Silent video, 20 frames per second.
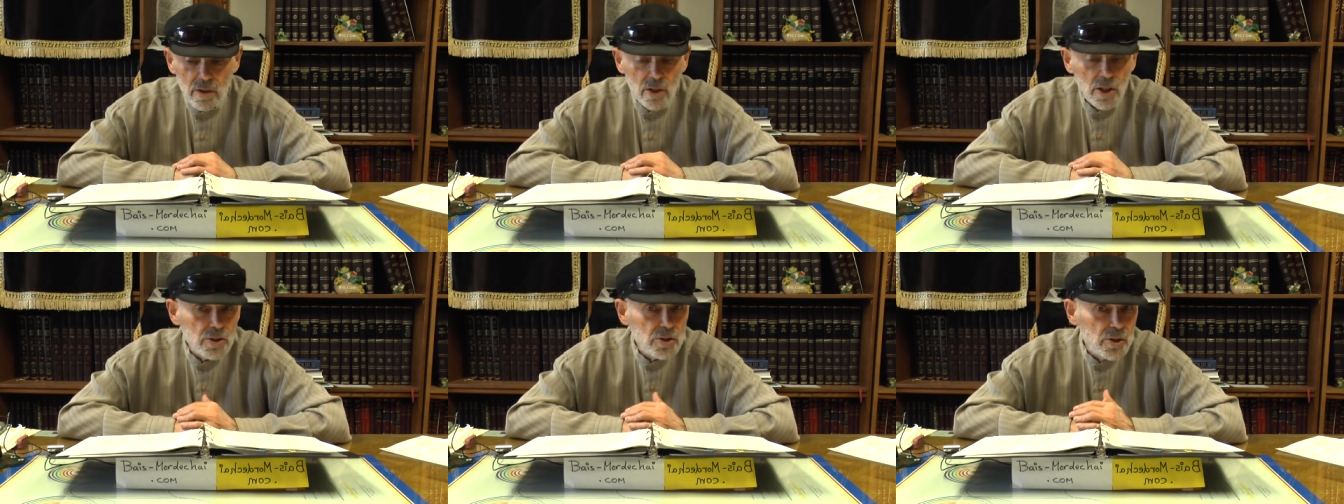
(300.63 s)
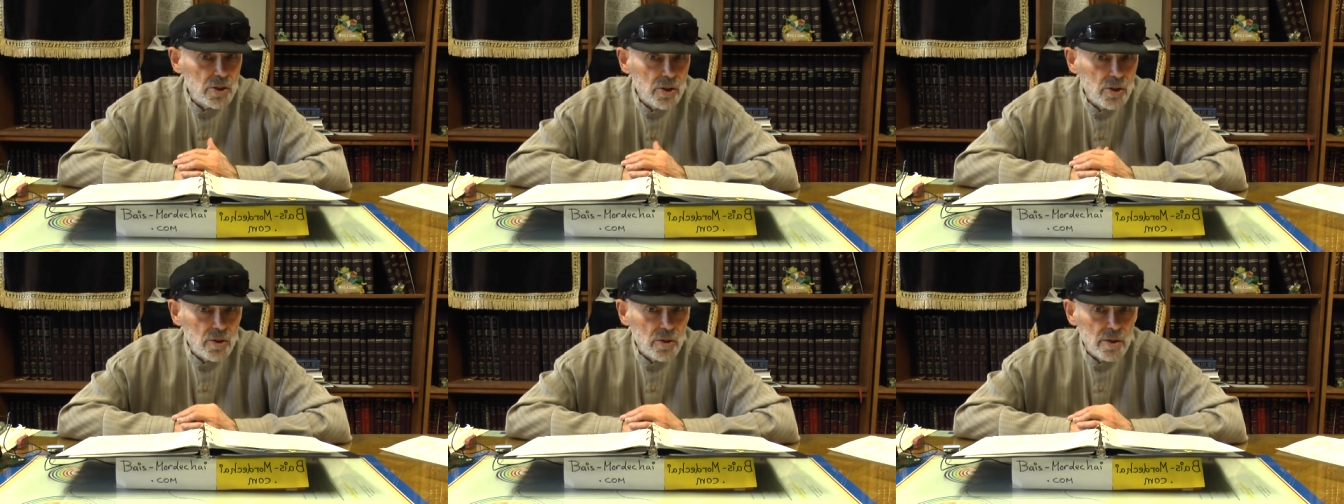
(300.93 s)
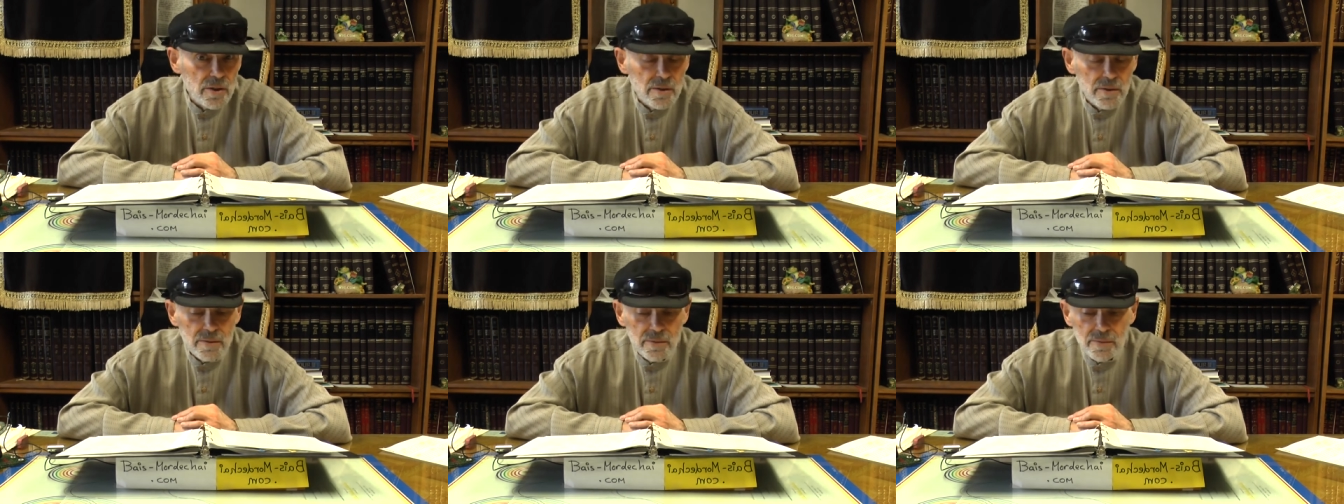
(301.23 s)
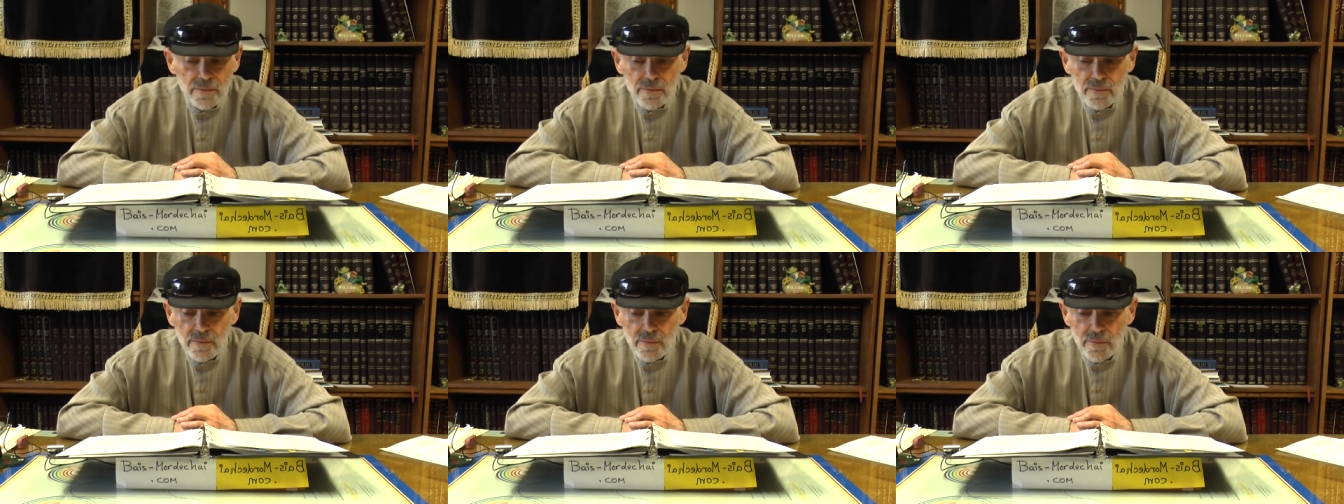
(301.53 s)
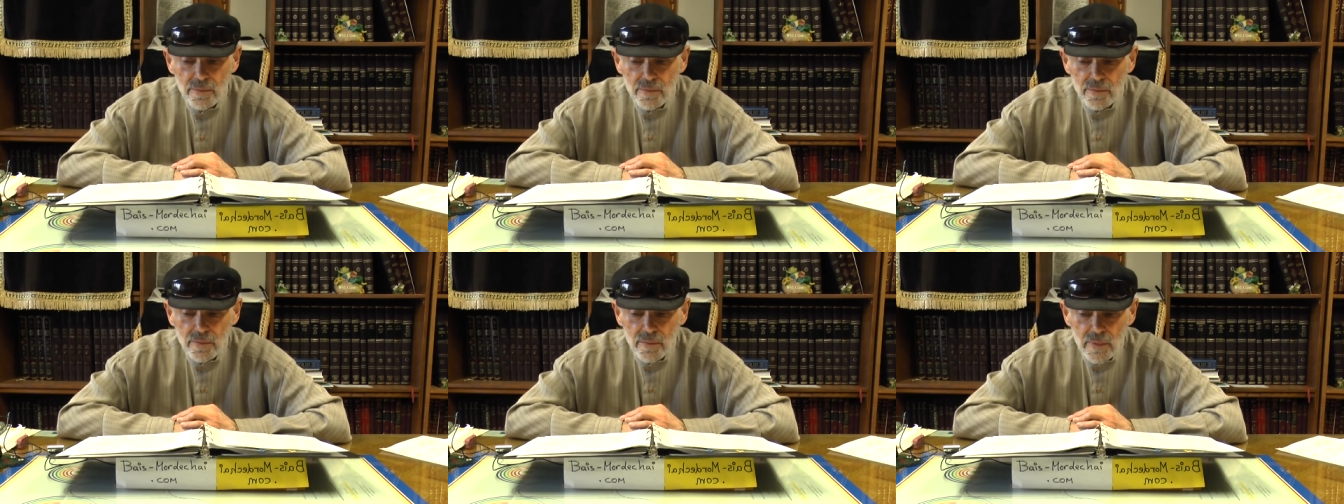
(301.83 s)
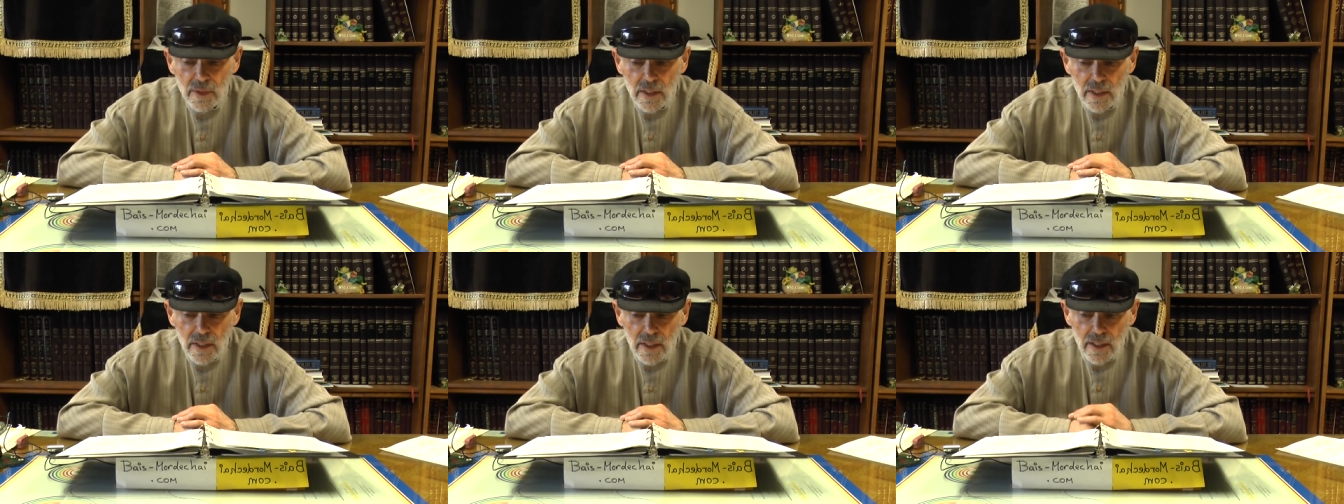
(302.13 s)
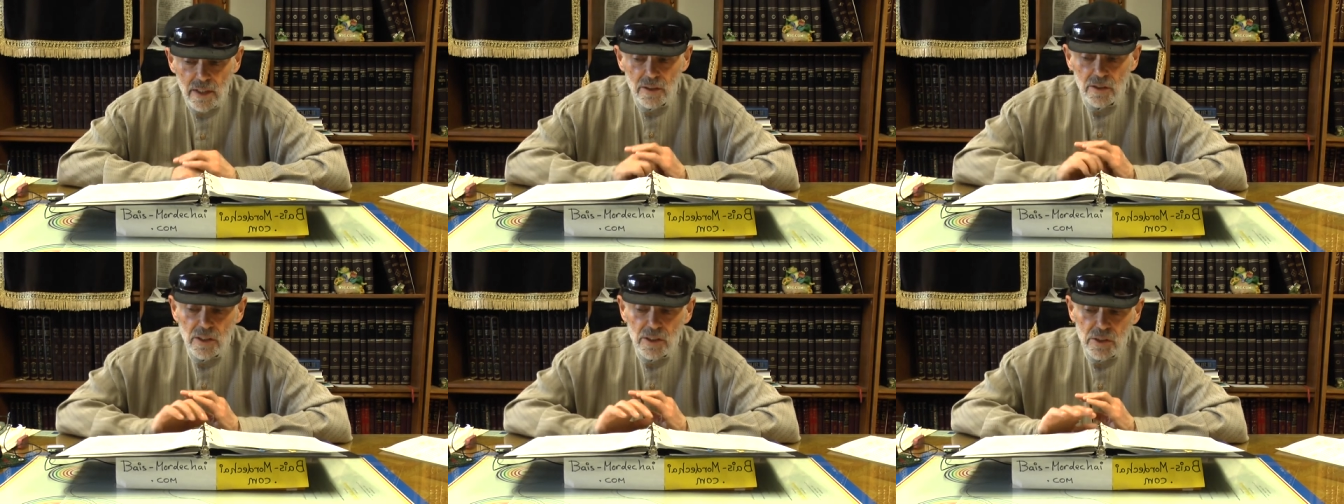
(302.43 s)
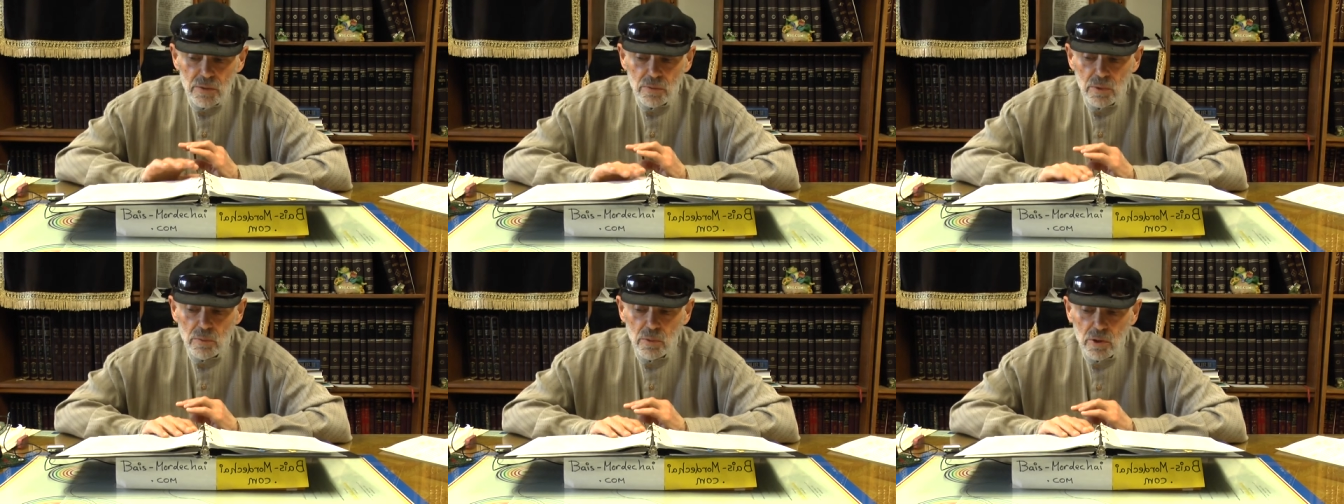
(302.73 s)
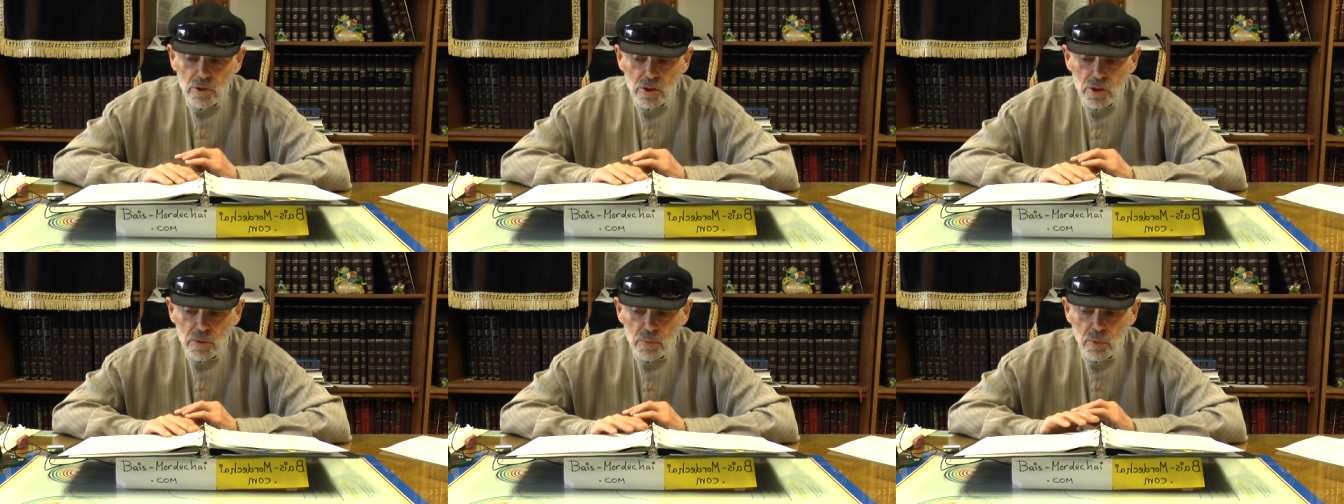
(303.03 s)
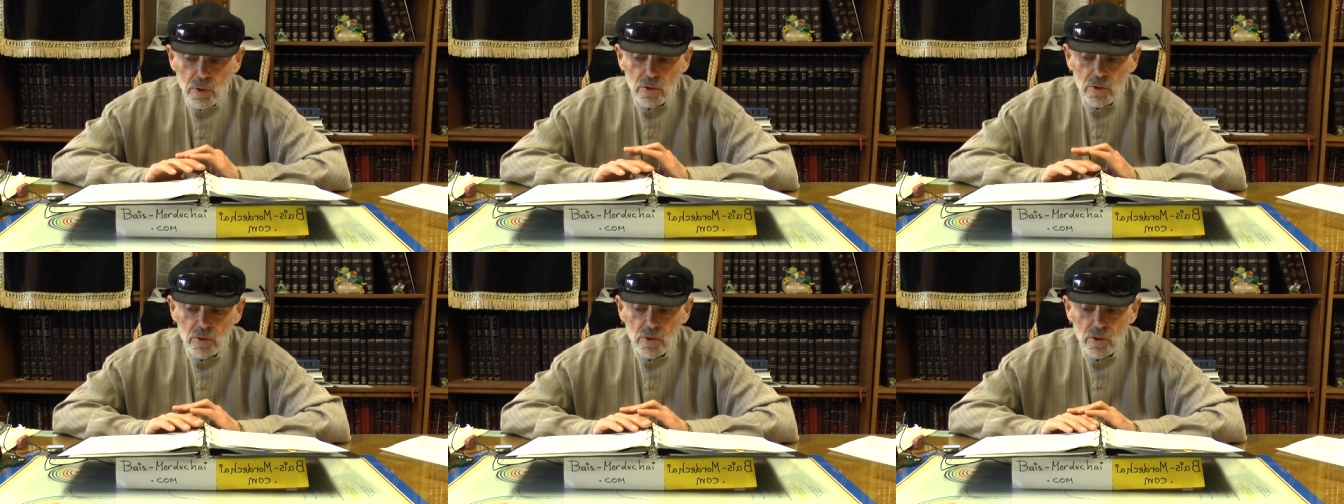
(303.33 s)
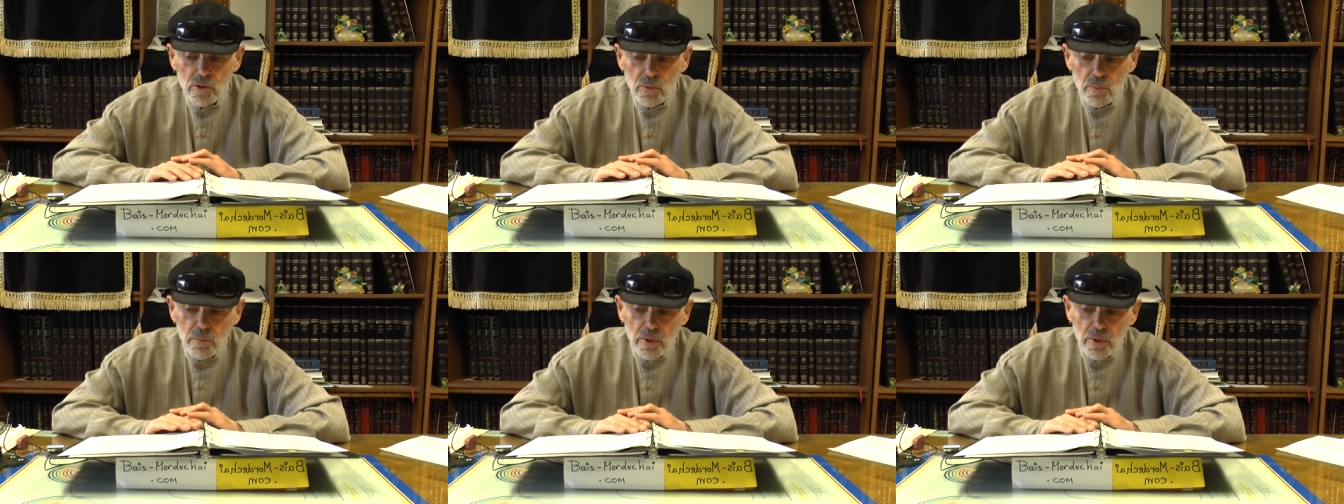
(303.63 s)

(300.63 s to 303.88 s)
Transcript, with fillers: Lashon Hara. In addition, when Moshe spoke to the